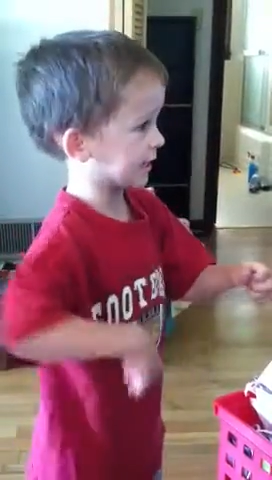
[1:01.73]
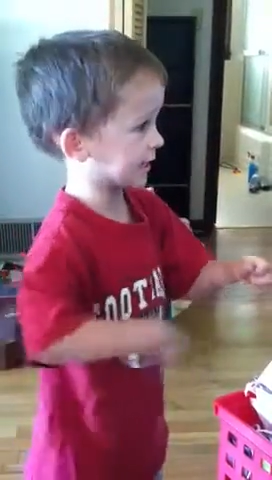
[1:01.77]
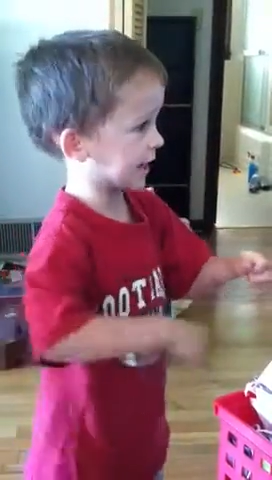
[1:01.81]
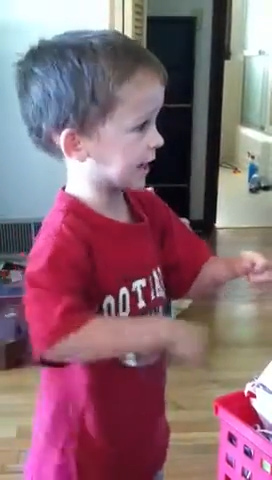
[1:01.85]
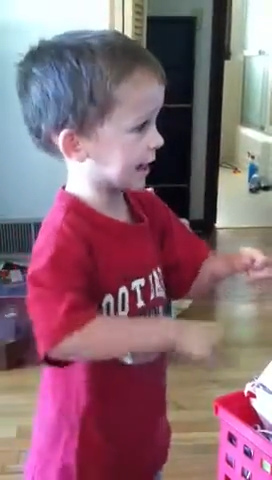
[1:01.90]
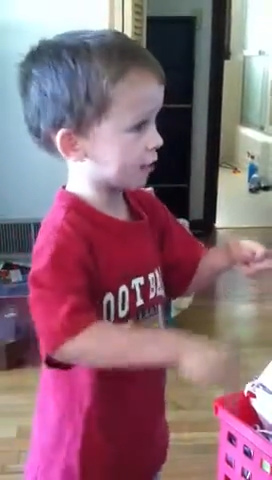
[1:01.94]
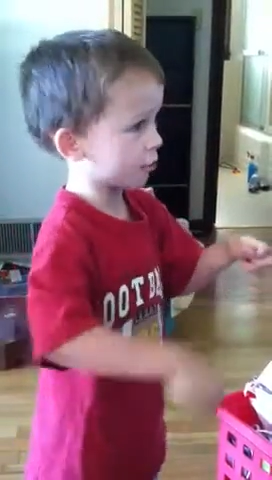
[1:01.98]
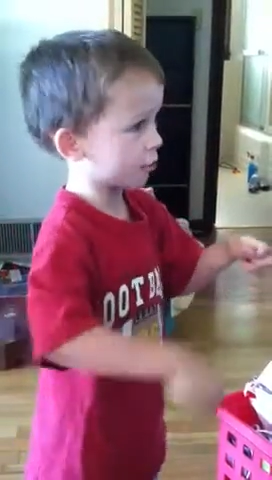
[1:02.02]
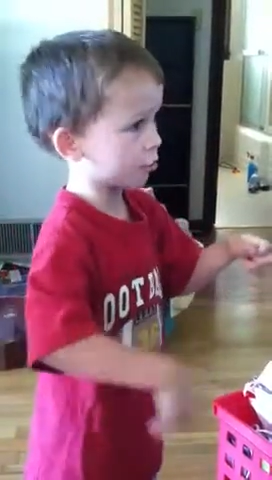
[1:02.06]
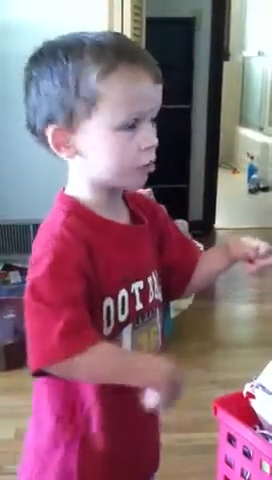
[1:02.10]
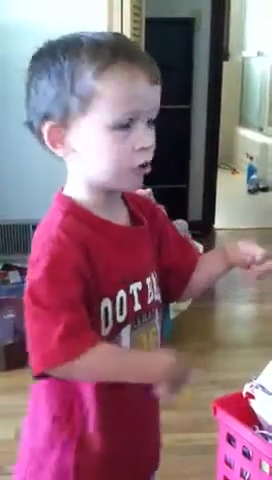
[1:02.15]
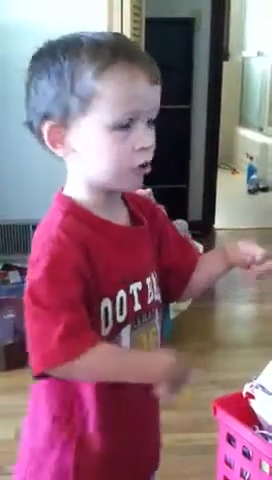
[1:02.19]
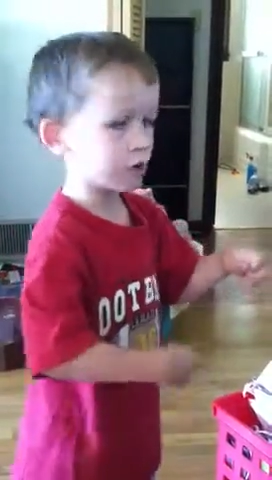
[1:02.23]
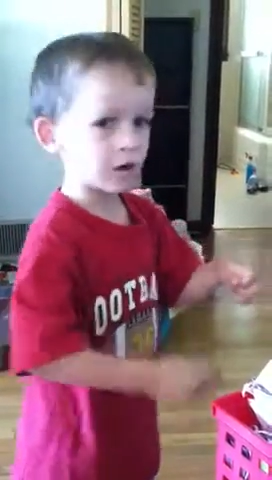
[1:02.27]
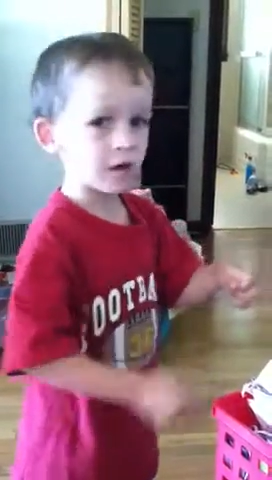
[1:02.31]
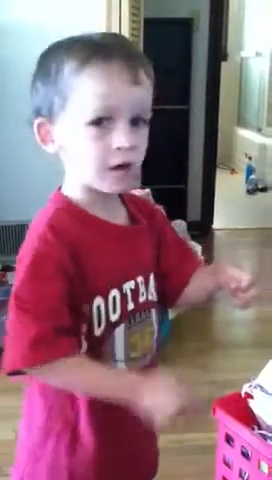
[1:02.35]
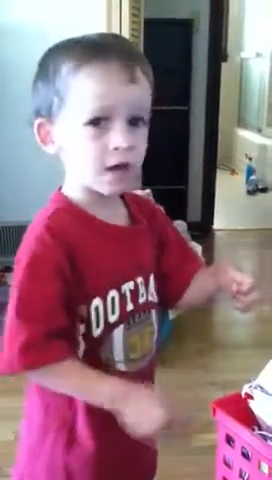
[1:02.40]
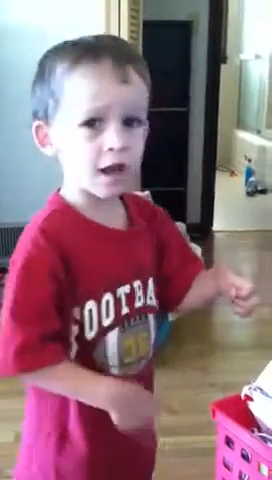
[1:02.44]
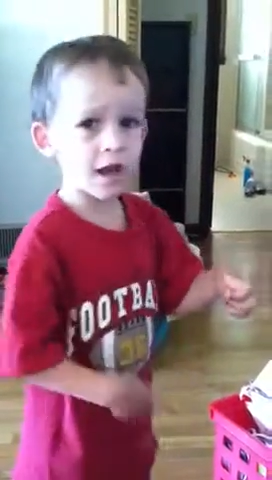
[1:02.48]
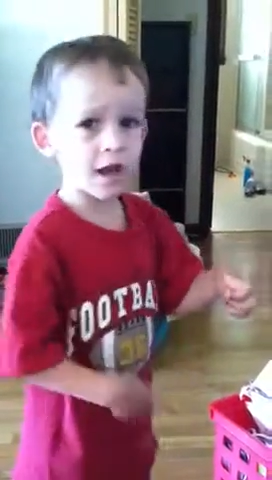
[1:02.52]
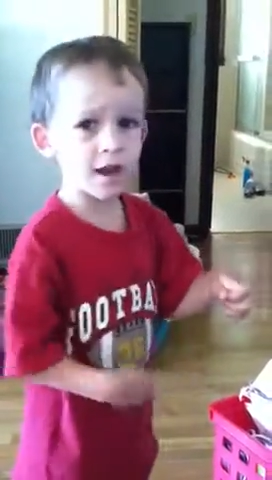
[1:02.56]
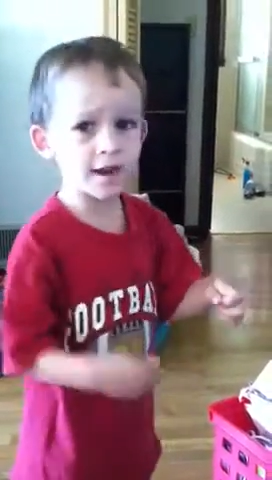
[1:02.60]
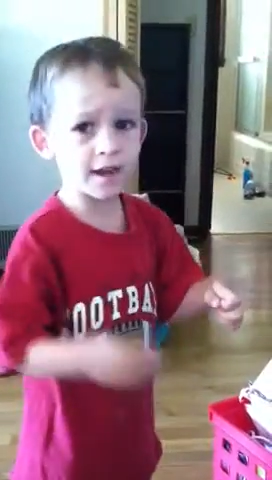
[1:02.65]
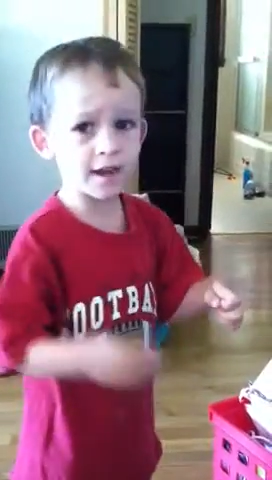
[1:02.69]
out
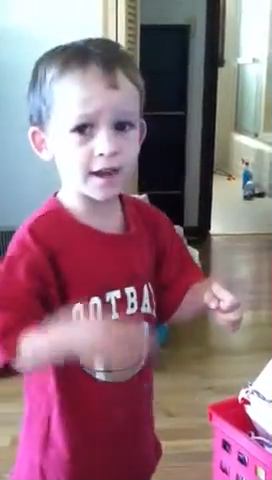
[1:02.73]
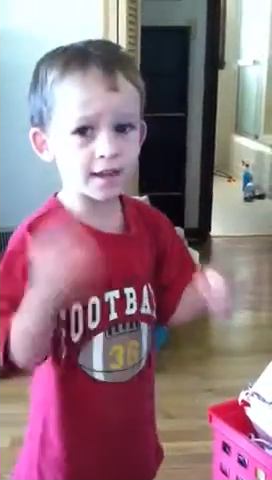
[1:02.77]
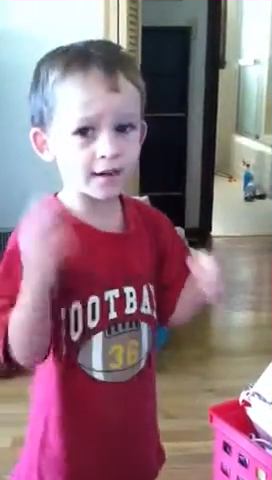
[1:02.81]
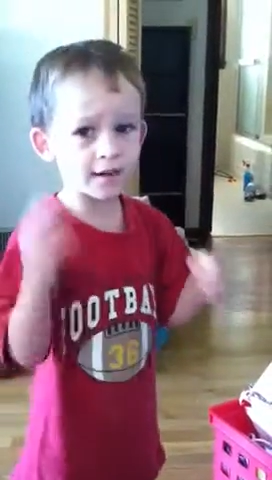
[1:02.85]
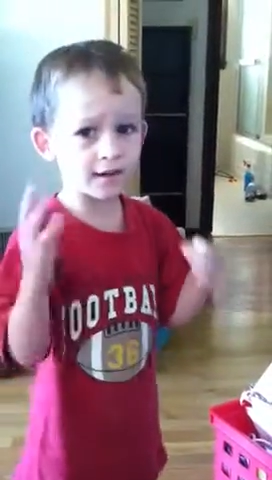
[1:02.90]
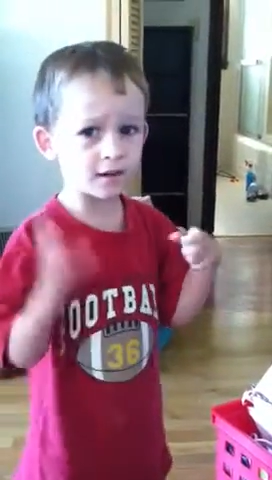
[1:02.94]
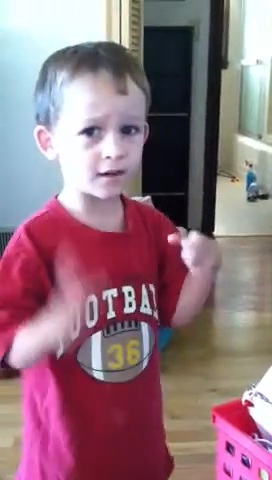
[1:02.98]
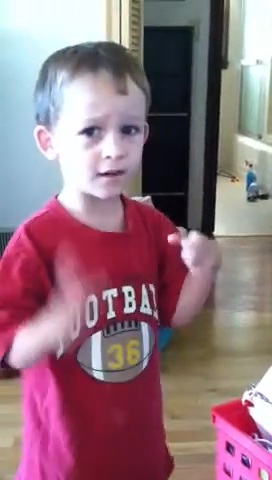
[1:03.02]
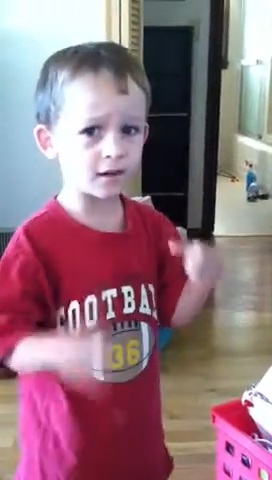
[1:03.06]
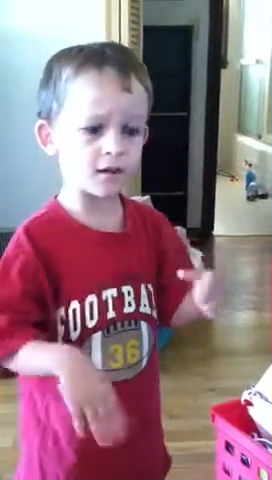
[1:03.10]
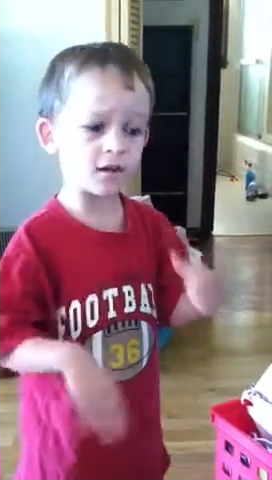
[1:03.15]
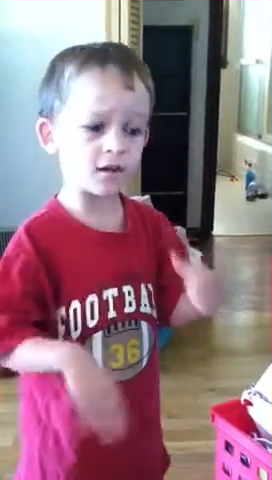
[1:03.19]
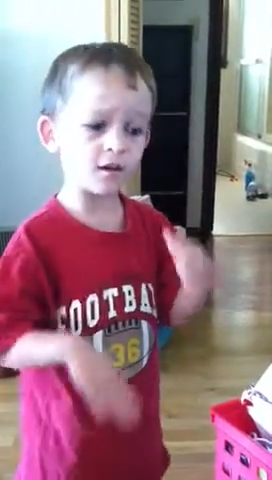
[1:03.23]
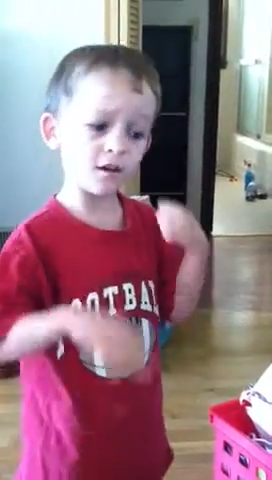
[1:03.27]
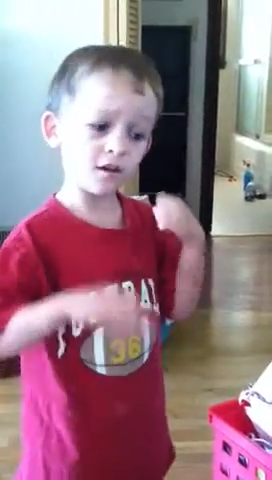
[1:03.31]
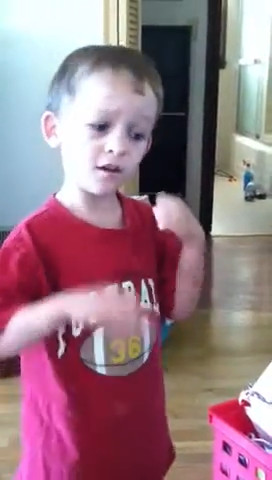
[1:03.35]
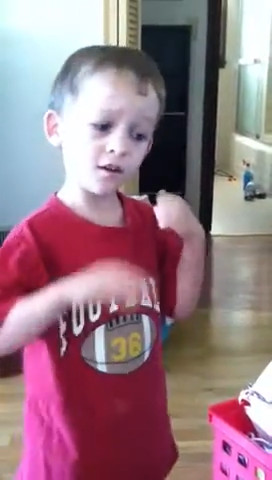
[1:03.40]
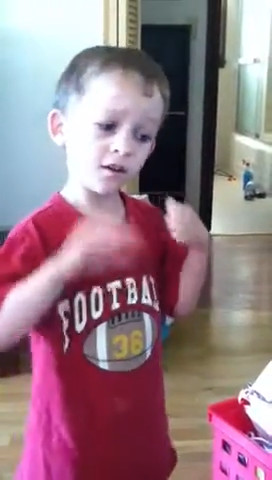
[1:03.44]
and then uh,